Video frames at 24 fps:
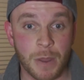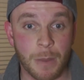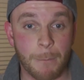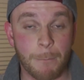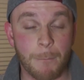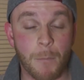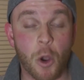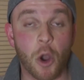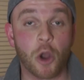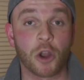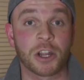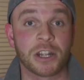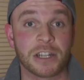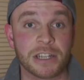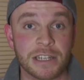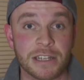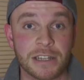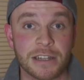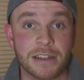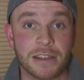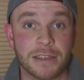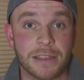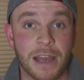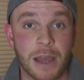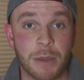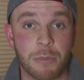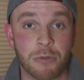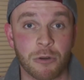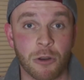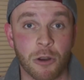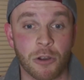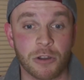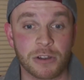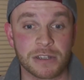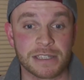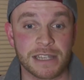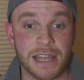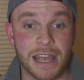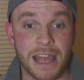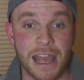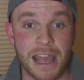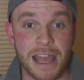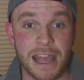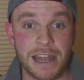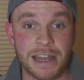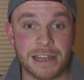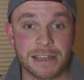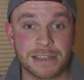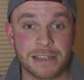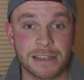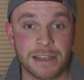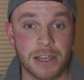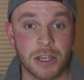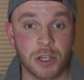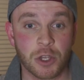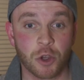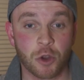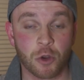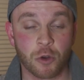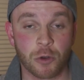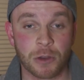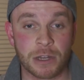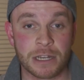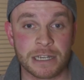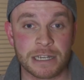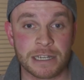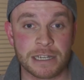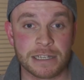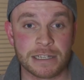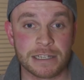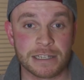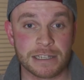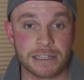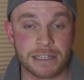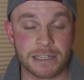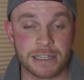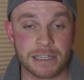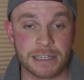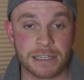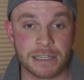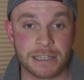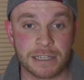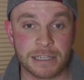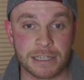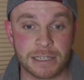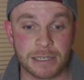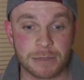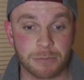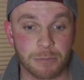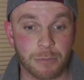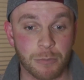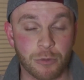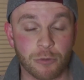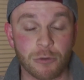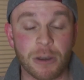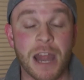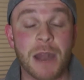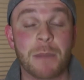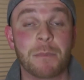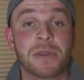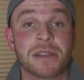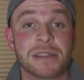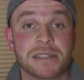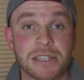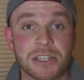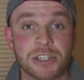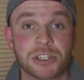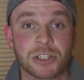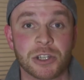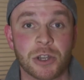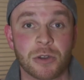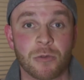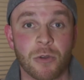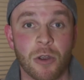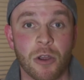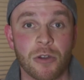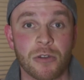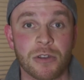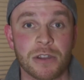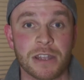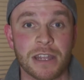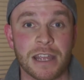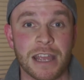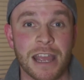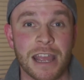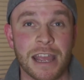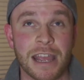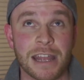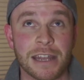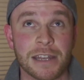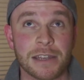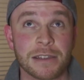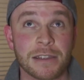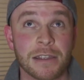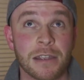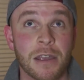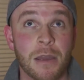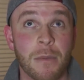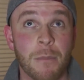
marketed that product and created a brand position around it and